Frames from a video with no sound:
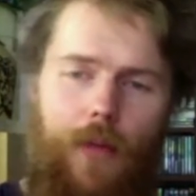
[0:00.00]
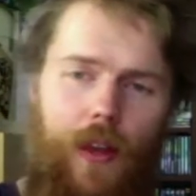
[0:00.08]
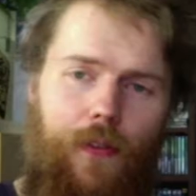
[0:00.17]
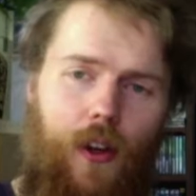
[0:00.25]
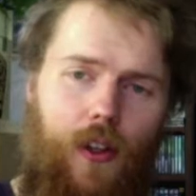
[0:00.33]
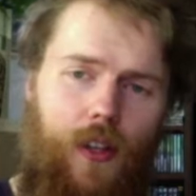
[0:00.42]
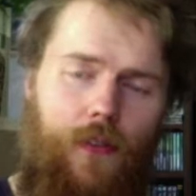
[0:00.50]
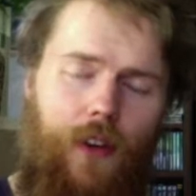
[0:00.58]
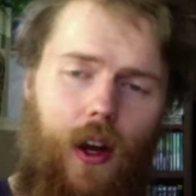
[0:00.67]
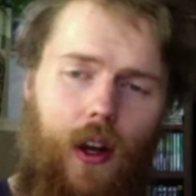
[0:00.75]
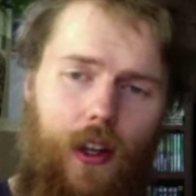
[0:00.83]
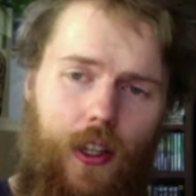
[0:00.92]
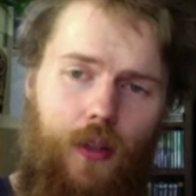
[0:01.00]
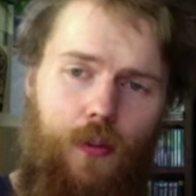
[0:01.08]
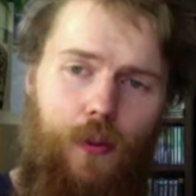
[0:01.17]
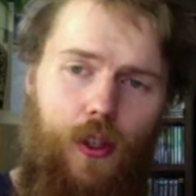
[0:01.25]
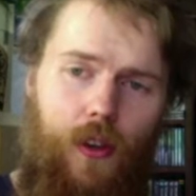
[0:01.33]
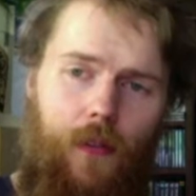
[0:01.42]
If Joseph Kahn in his
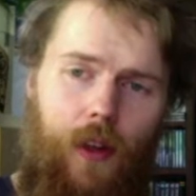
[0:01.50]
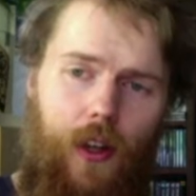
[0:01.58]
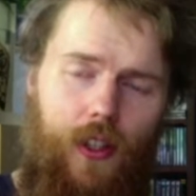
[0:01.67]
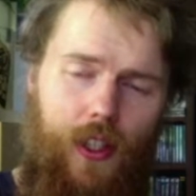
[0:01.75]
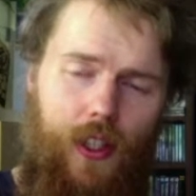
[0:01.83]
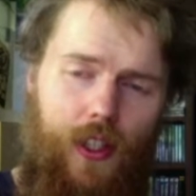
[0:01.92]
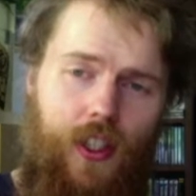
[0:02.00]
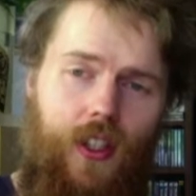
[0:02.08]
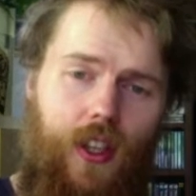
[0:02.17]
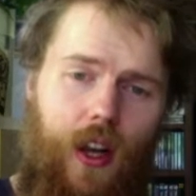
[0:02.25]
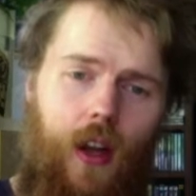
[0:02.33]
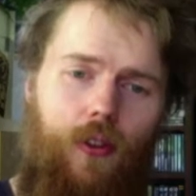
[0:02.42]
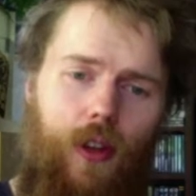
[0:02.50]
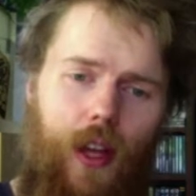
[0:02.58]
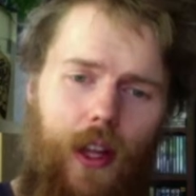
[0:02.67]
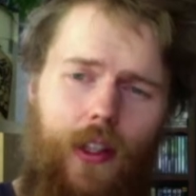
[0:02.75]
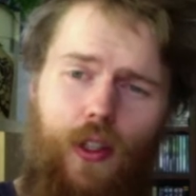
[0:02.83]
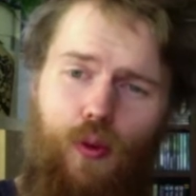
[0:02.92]
music videos is just allowed to
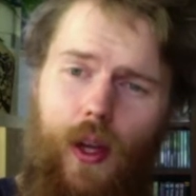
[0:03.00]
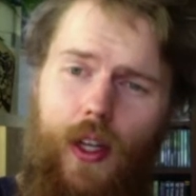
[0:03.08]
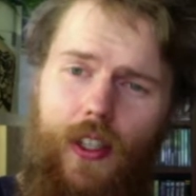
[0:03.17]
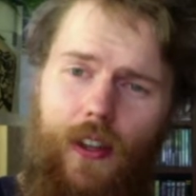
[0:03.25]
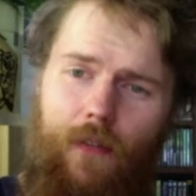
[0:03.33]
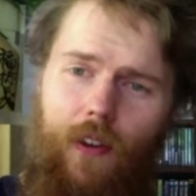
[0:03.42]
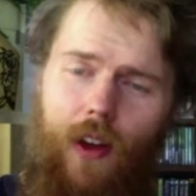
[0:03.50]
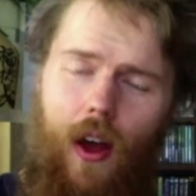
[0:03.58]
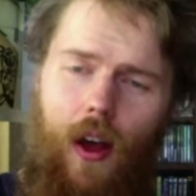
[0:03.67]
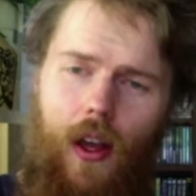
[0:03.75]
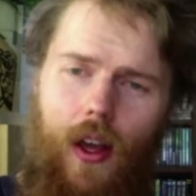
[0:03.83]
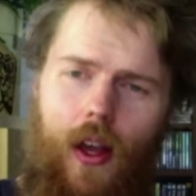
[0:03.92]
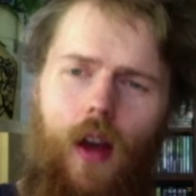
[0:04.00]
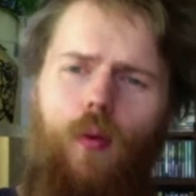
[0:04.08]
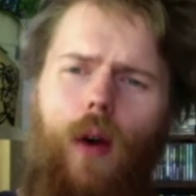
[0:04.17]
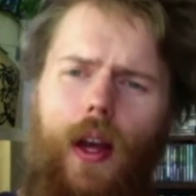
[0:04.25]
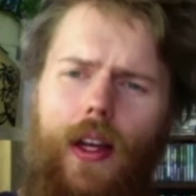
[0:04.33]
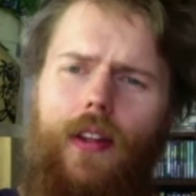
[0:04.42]
get his wings and fly,
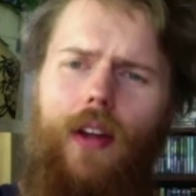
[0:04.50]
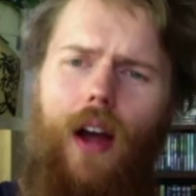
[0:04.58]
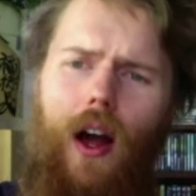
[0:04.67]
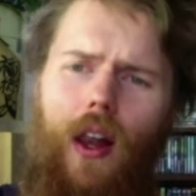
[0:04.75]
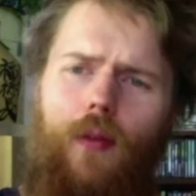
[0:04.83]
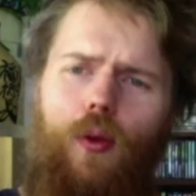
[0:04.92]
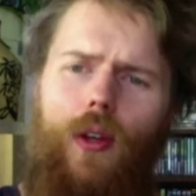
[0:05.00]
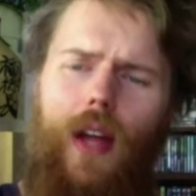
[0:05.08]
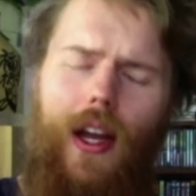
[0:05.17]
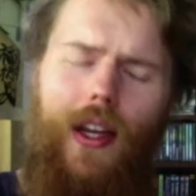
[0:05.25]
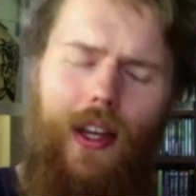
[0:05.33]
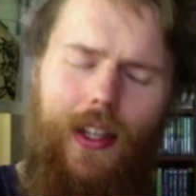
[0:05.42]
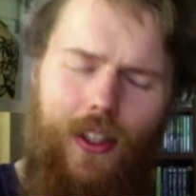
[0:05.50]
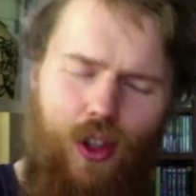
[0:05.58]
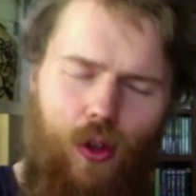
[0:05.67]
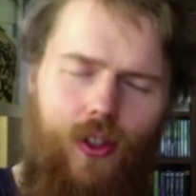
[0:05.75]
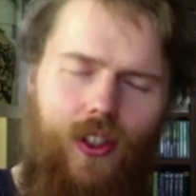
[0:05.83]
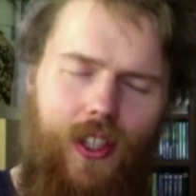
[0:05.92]
why can't Hollywood at least
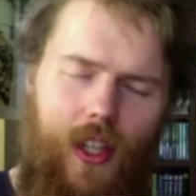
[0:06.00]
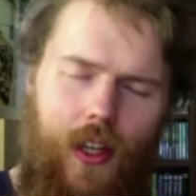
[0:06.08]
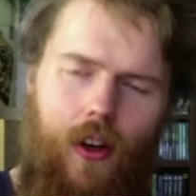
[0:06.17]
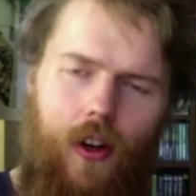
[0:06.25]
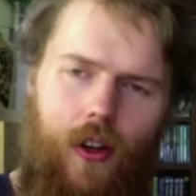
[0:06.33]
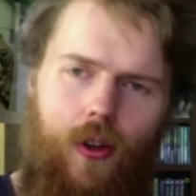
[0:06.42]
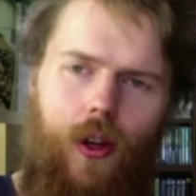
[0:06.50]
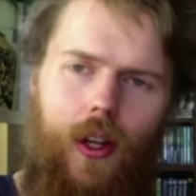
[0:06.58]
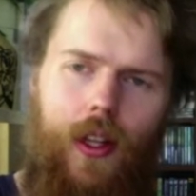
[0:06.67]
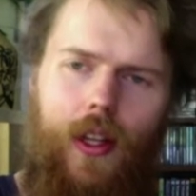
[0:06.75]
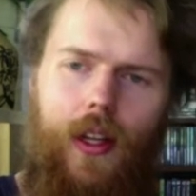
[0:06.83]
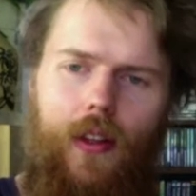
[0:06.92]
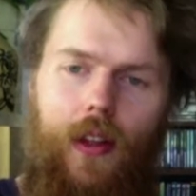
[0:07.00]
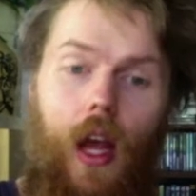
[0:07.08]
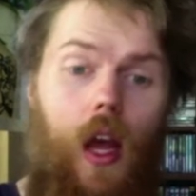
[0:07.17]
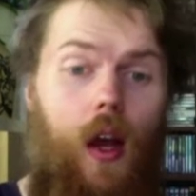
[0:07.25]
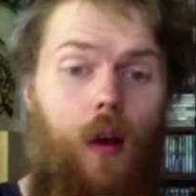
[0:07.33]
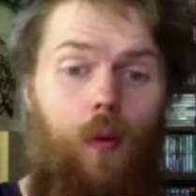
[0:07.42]
consider doing that?
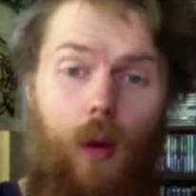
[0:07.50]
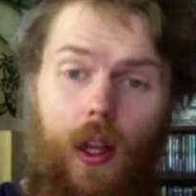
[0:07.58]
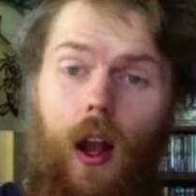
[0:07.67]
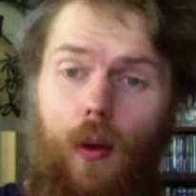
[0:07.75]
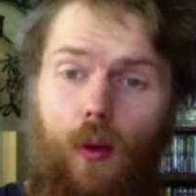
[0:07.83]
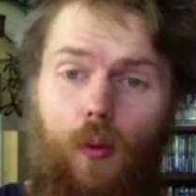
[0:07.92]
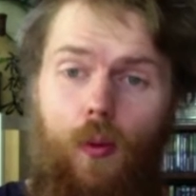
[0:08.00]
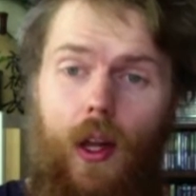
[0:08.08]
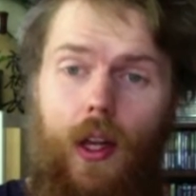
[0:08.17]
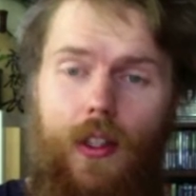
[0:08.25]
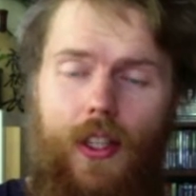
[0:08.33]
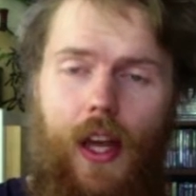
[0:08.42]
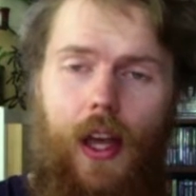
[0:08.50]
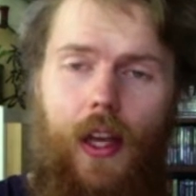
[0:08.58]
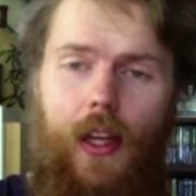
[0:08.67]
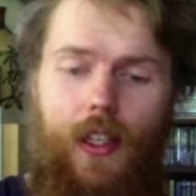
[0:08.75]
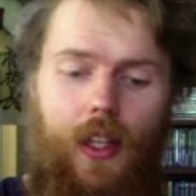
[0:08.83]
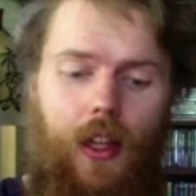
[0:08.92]
What Hollywood will say
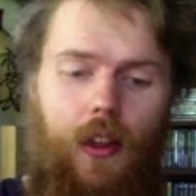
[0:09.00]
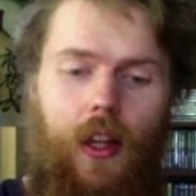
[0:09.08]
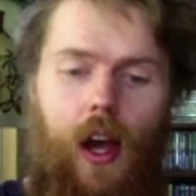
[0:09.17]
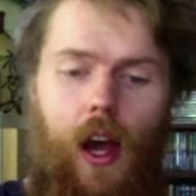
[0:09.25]
is that,